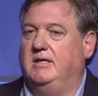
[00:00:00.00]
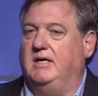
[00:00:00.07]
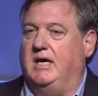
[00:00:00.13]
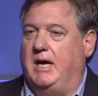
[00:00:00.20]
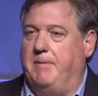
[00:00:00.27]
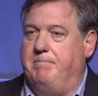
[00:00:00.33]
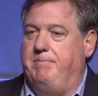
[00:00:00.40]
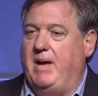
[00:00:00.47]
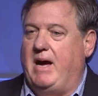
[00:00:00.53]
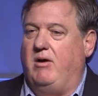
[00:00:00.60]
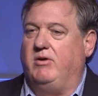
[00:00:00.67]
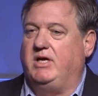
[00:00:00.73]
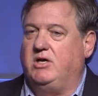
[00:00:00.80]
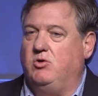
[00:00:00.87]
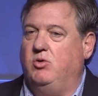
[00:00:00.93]
about
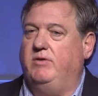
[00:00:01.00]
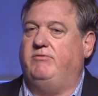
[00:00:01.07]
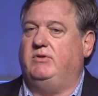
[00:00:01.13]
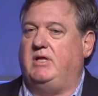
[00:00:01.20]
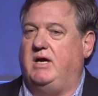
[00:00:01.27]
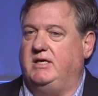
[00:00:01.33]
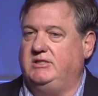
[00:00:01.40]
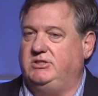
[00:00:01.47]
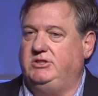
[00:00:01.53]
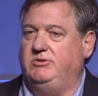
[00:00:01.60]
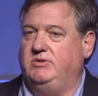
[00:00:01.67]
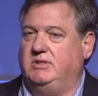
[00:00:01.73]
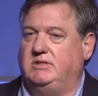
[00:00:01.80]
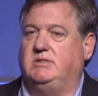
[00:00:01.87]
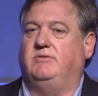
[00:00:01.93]
equivalized
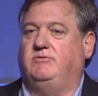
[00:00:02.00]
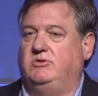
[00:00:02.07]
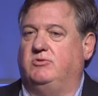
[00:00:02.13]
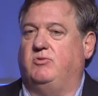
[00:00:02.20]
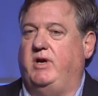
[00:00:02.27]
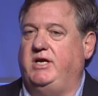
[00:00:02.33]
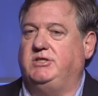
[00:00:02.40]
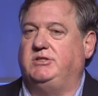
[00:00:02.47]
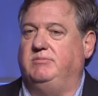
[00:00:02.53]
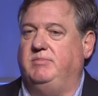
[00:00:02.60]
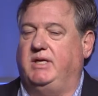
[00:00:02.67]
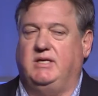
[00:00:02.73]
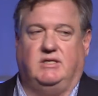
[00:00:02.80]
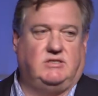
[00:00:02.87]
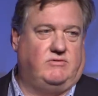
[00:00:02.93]
units of duration
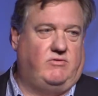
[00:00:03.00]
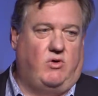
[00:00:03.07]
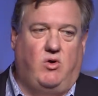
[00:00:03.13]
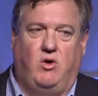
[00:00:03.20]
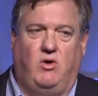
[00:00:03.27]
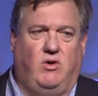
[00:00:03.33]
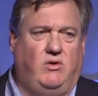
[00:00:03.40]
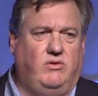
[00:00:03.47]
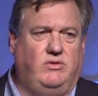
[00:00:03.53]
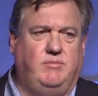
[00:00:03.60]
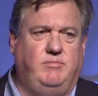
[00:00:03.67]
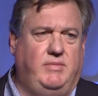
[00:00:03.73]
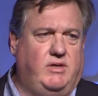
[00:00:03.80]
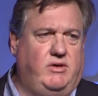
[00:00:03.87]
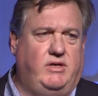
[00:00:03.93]
because of all the
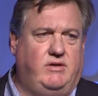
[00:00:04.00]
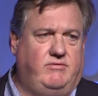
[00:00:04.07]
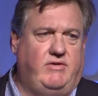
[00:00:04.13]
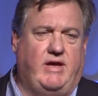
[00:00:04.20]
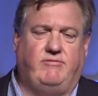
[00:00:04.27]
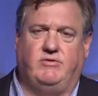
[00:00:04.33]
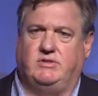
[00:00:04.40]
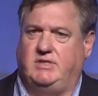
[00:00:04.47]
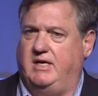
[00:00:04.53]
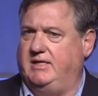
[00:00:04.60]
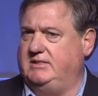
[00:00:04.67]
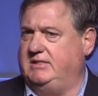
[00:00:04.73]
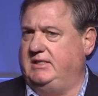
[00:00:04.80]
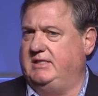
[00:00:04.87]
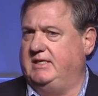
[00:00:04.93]
myriad of
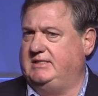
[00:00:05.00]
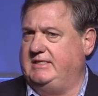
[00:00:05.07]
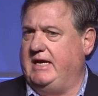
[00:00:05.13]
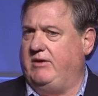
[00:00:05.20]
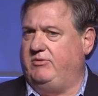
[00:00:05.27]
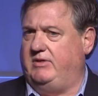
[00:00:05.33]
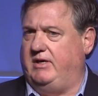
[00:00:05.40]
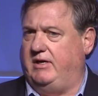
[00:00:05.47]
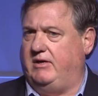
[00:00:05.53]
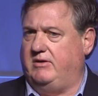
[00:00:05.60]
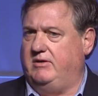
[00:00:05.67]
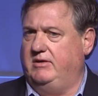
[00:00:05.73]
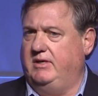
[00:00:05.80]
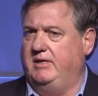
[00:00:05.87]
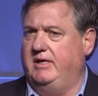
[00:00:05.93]
advertising that's out there.
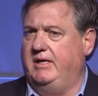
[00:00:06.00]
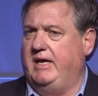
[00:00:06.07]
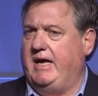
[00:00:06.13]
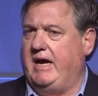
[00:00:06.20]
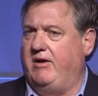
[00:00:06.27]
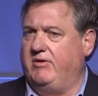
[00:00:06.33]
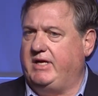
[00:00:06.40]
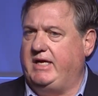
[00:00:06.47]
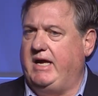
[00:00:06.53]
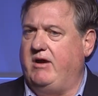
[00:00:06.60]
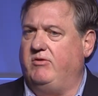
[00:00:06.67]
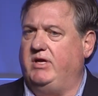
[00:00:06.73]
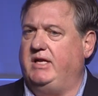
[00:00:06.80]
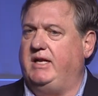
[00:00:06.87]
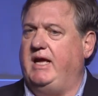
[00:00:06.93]
How to
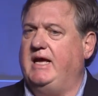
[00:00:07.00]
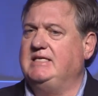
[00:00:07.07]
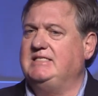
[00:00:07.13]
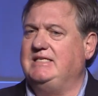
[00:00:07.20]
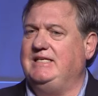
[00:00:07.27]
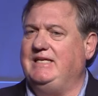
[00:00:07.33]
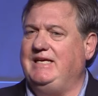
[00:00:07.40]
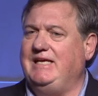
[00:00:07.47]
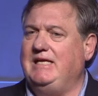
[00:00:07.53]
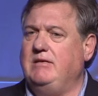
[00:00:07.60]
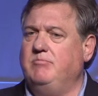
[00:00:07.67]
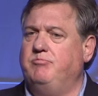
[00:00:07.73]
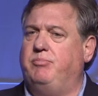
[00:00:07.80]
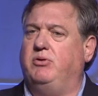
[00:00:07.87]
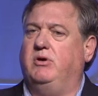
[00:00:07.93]
count it as an
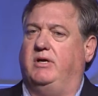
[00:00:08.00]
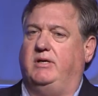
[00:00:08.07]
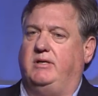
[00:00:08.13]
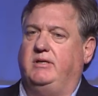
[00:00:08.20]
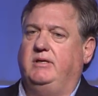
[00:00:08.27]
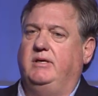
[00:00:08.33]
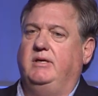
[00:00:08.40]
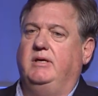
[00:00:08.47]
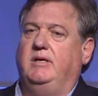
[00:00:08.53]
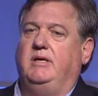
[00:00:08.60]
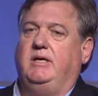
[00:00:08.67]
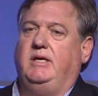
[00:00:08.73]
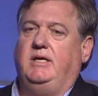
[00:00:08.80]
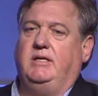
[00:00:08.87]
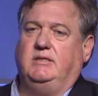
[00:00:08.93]
input
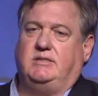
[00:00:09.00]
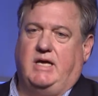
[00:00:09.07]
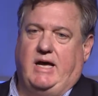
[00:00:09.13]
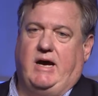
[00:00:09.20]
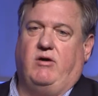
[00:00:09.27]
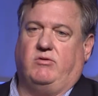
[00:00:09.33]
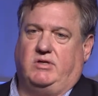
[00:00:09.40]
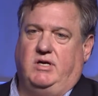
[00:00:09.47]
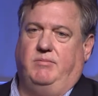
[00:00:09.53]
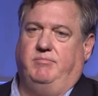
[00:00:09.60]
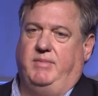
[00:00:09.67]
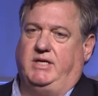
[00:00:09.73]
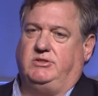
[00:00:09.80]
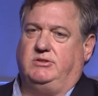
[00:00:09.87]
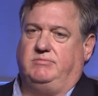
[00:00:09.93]
into
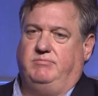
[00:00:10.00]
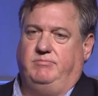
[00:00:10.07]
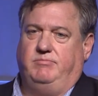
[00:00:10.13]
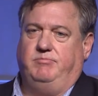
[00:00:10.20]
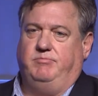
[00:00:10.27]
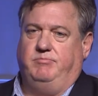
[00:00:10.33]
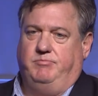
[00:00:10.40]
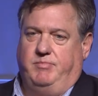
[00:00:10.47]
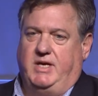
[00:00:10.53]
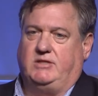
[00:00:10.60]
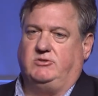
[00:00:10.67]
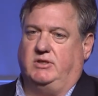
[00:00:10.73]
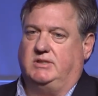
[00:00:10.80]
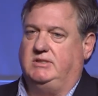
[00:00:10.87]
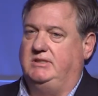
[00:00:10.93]
outcome
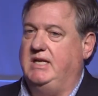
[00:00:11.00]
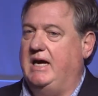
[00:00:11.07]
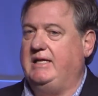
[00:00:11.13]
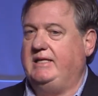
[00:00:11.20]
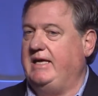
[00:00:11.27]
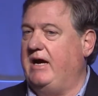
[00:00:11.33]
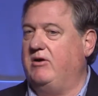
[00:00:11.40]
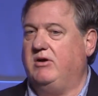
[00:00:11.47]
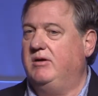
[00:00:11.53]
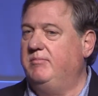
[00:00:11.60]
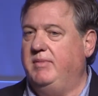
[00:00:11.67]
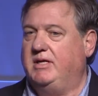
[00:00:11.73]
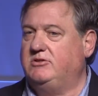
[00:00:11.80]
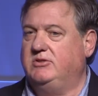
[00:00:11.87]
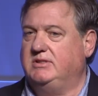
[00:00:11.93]
metrics, not the outcome
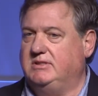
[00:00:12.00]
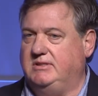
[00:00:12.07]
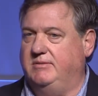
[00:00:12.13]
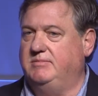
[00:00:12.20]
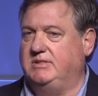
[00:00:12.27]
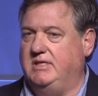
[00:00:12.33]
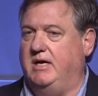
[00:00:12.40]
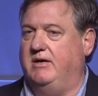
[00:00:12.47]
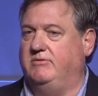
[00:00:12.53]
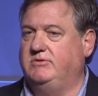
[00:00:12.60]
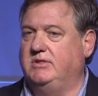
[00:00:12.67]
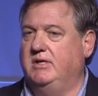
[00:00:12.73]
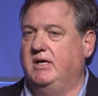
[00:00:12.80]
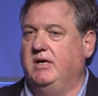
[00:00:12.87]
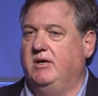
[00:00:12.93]
metrics themselves.
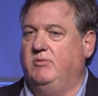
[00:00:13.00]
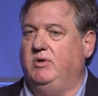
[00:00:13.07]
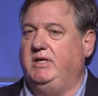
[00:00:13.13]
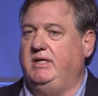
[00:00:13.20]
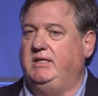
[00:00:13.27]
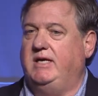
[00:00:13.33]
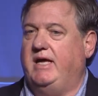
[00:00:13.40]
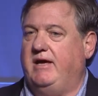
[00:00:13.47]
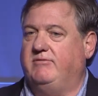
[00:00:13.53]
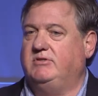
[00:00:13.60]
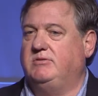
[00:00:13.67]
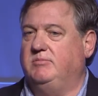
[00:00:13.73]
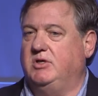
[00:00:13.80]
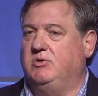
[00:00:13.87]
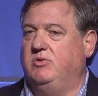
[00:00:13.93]
We need to have
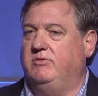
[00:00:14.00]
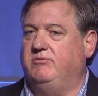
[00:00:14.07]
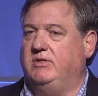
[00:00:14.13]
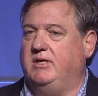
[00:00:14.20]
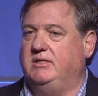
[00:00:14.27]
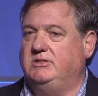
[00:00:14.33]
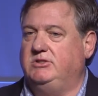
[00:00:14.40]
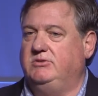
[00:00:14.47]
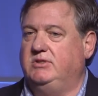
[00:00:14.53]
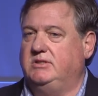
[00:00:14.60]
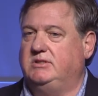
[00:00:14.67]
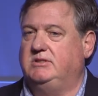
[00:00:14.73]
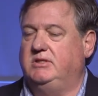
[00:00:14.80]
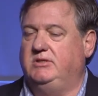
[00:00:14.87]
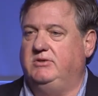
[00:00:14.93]
some equivalized units
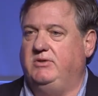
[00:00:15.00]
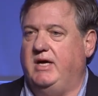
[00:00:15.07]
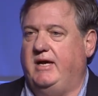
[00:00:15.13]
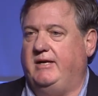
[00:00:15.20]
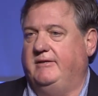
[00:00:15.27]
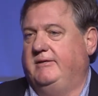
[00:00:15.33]
to do that.